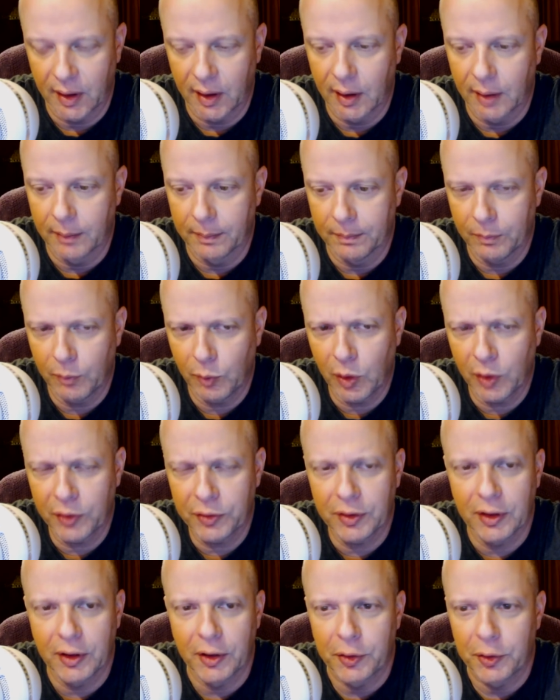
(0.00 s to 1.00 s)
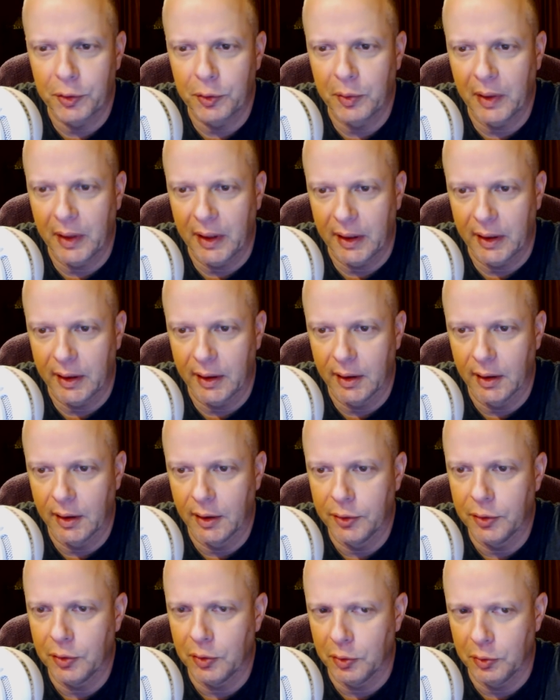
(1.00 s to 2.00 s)
We're also going to do
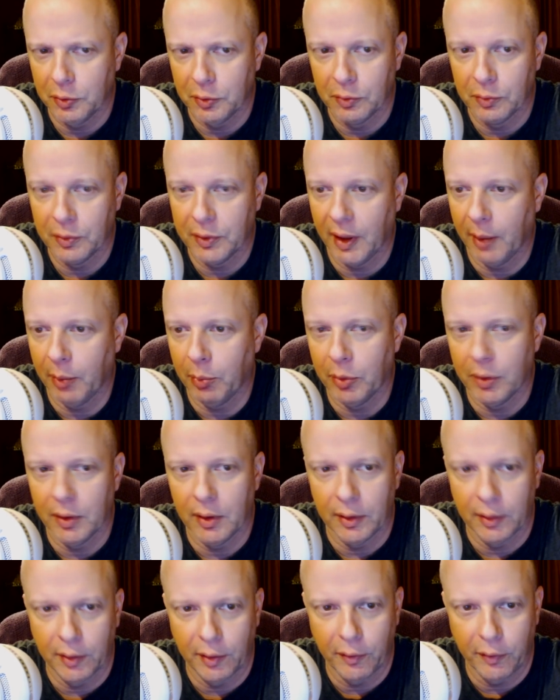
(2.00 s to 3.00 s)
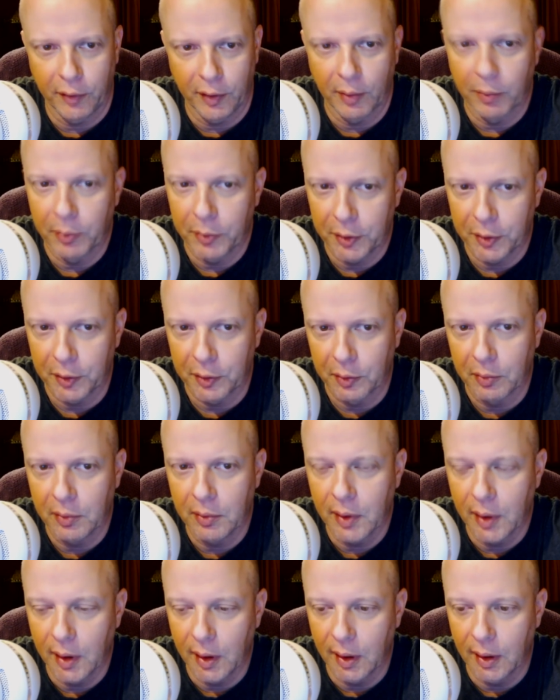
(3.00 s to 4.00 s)
a Telugu Top 100 film, too.